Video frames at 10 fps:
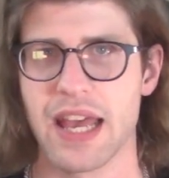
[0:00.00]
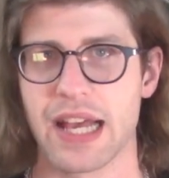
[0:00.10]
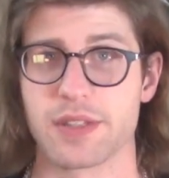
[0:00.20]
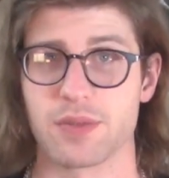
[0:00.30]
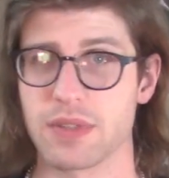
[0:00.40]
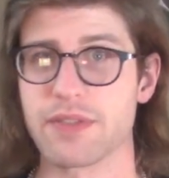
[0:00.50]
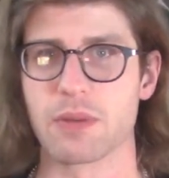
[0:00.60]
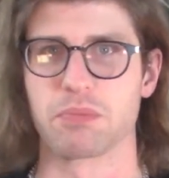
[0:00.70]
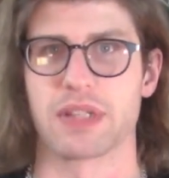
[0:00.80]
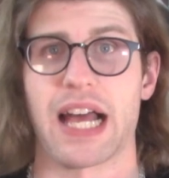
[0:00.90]
as
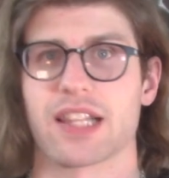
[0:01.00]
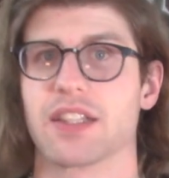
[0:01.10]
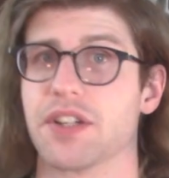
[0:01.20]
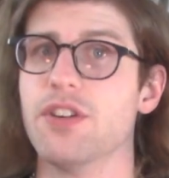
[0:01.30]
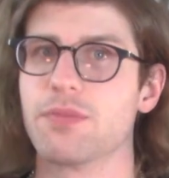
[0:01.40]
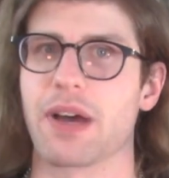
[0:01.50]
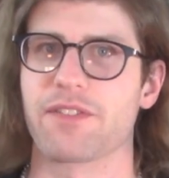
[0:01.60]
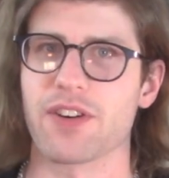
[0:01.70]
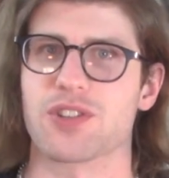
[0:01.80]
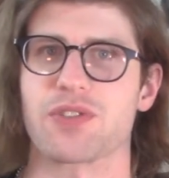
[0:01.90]
even Black Lagoon, my
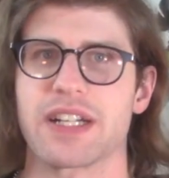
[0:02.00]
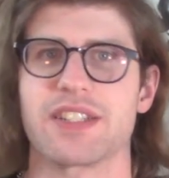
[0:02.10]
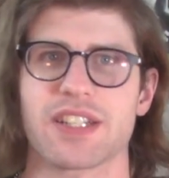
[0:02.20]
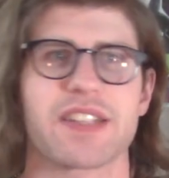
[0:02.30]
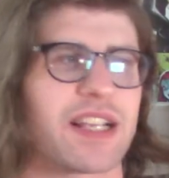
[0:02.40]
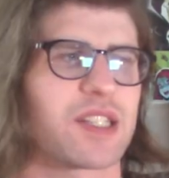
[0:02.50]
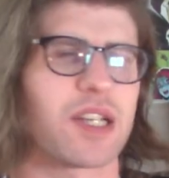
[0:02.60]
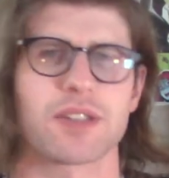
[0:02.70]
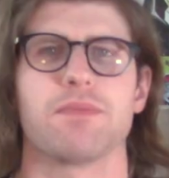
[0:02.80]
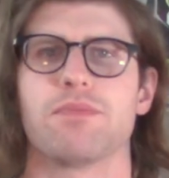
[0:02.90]
first great success,
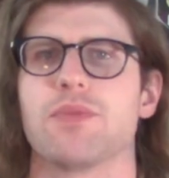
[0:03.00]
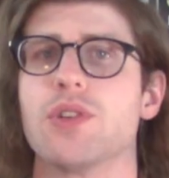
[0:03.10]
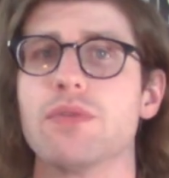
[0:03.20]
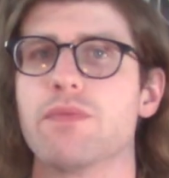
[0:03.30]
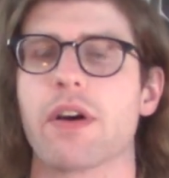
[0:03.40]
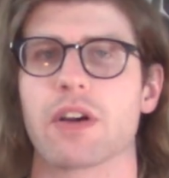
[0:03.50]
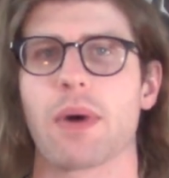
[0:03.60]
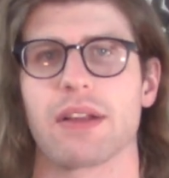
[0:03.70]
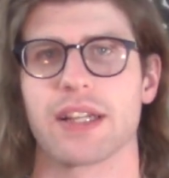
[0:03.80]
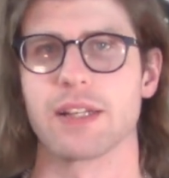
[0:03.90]
doesn't do very
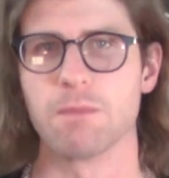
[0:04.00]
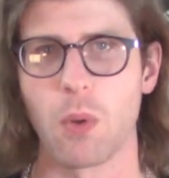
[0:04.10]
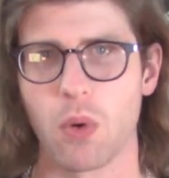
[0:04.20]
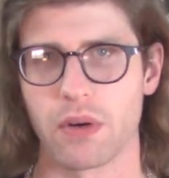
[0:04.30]
well anymore.